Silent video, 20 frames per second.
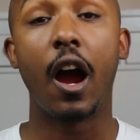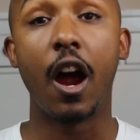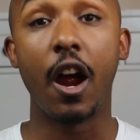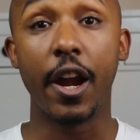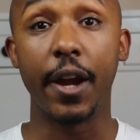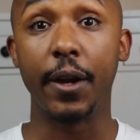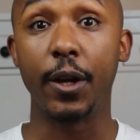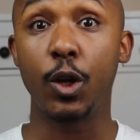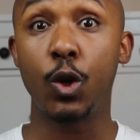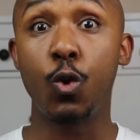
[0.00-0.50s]
All
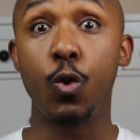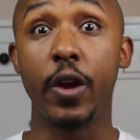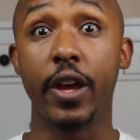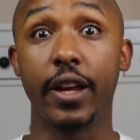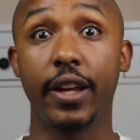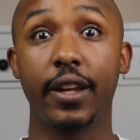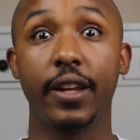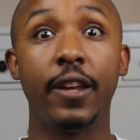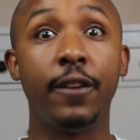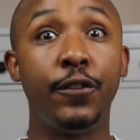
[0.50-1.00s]
right,
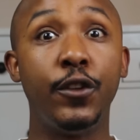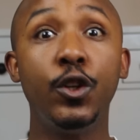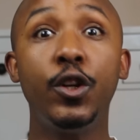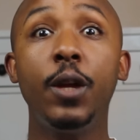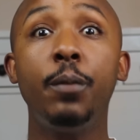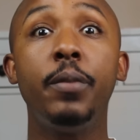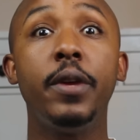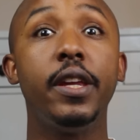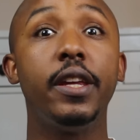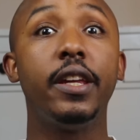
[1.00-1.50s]
quick. If you
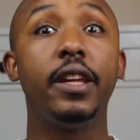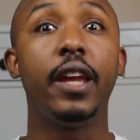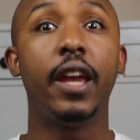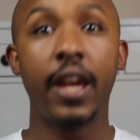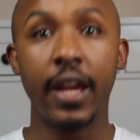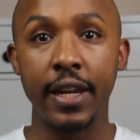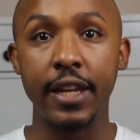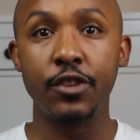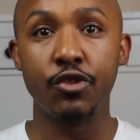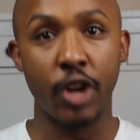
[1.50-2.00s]
could be
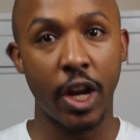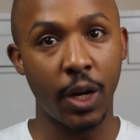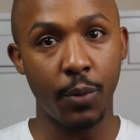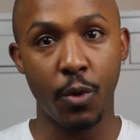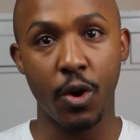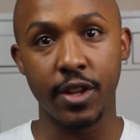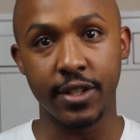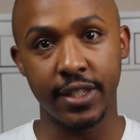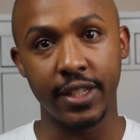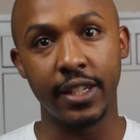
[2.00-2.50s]
any Dragon
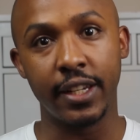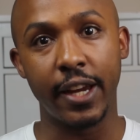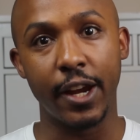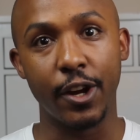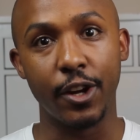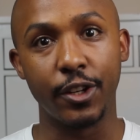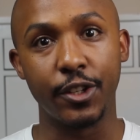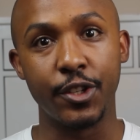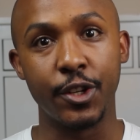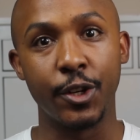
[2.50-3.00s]
Ball Z
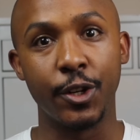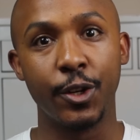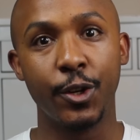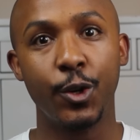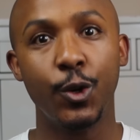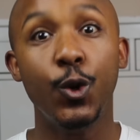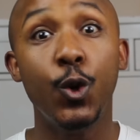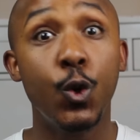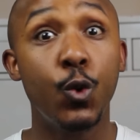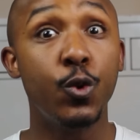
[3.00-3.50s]
character,
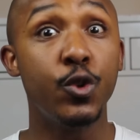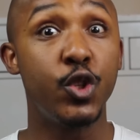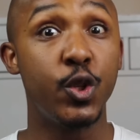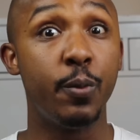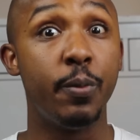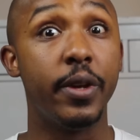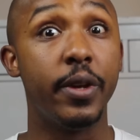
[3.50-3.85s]
who would you